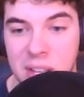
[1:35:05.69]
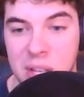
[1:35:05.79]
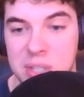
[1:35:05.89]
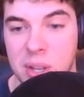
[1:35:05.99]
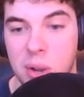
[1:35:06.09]

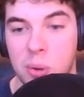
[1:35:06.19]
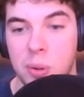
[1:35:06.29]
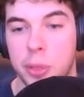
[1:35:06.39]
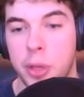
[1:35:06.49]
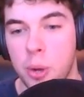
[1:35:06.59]
So
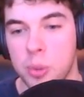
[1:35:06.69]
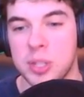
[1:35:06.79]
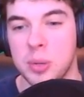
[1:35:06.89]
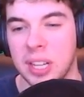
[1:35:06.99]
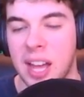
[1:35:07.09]
those
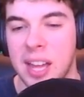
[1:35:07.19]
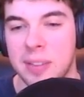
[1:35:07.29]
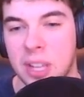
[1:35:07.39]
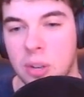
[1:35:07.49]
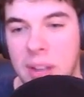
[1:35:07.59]
you can kind of
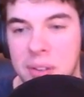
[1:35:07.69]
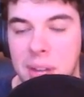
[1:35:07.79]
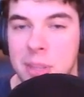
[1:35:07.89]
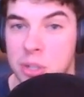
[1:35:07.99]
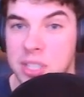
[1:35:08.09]
get around. I
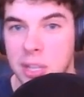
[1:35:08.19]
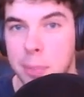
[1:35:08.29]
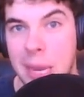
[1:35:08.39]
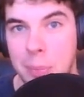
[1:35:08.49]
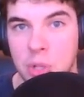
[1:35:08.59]
mean, there's still a
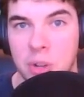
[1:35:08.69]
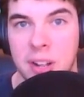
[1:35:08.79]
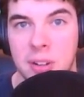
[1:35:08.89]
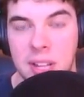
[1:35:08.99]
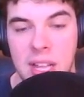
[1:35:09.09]
paper
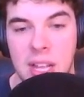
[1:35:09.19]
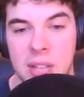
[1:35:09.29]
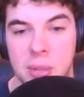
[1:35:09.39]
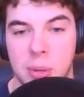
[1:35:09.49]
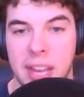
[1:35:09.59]
trail.
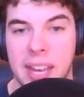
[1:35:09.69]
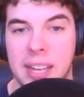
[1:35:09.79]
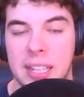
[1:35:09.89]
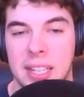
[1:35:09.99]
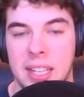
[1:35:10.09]
So like,
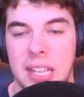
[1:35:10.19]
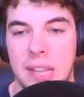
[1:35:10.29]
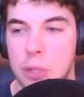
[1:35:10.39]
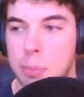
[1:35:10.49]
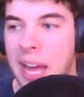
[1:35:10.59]

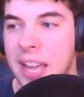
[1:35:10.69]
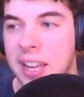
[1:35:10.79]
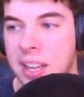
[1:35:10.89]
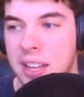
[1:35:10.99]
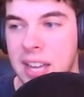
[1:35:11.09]
if you buy a
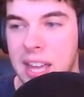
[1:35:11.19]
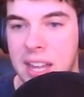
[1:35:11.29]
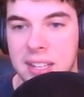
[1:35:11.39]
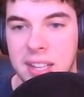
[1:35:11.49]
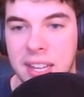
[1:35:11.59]
gun
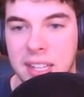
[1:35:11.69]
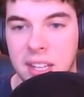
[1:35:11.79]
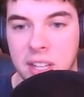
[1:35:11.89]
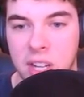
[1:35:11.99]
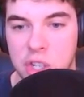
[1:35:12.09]
at like a
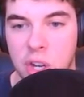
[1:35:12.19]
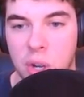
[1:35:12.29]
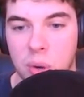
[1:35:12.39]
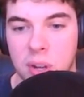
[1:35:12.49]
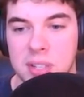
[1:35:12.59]
gun
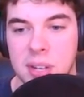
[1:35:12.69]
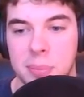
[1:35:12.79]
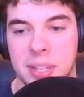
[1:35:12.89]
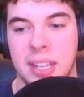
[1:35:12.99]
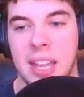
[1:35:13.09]
show or
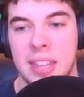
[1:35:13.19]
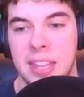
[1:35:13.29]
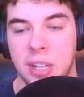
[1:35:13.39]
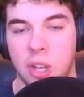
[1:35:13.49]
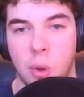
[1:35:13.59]
something and
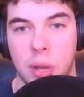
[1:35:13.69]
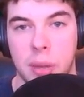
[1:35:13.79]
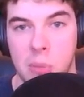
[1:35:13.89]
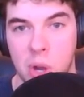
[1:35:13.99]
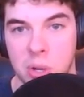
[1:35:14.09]
then go and
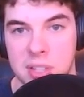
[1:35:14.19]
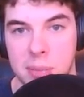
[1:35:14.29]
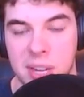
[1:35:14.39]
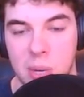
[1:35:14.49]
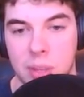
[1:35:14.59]
murder
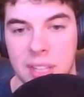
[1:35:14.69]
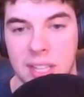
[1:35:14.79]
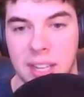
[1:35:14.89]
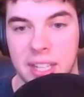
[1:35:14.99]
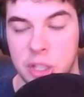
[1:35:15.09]
somebody with
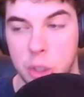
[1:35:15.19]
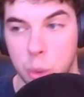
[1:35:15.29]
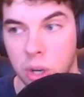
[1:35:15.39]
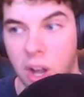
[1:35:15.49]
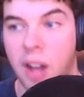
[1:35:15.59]
it, like
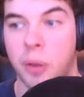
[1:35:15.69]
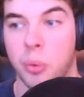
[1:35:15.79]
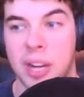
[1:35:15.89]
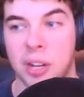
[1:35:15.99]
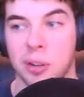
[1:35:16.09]
you're on
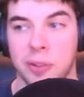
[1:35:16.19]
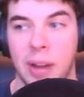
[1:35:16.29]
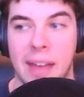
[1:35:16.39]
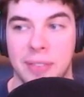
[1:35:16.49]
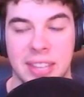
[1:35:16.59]
record for
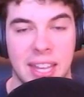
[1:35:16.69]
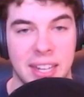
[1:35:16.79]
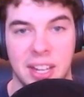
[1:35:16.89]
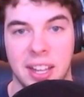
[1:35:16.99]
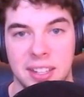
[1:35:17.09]
having that
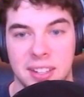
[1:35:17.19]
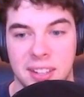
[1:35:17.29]
gun.